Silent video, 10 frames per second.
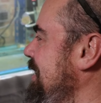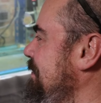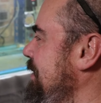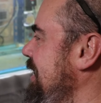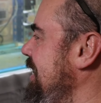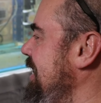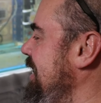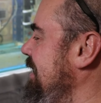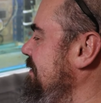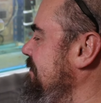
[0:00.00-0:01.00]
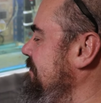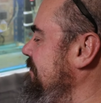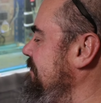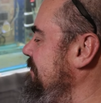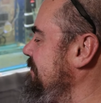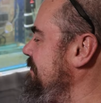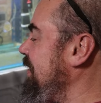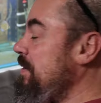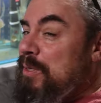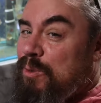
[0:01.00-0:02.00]
made me
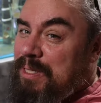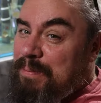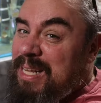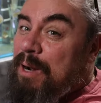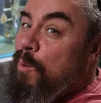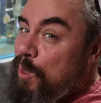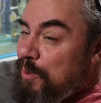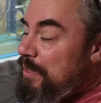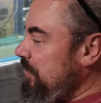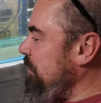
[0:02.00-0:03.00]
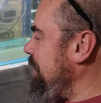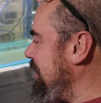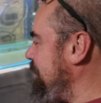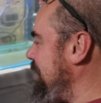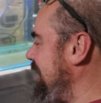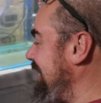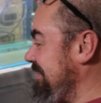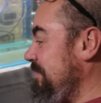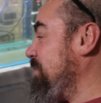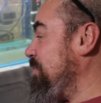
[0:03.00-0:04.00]
think about doing something I was going to do anyway
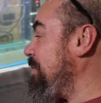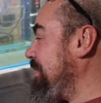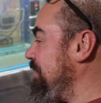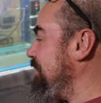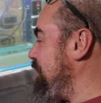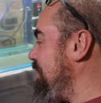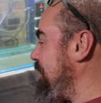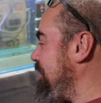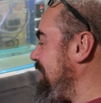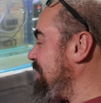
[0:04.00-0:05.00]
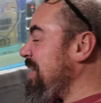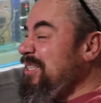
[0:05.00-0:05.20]
and was probably going to do it about now.